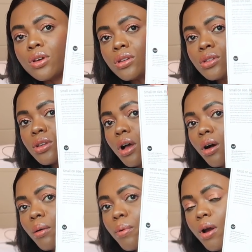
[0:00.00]

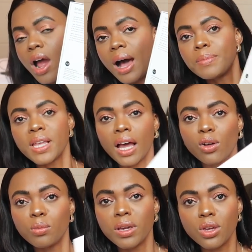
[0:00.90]
so perhaps i
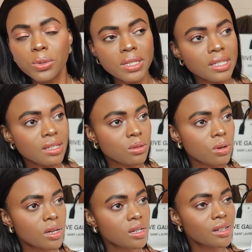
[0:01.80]
will be using this
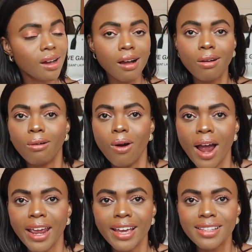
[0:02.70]
one
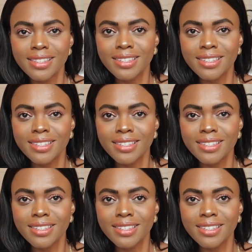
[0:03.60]
quite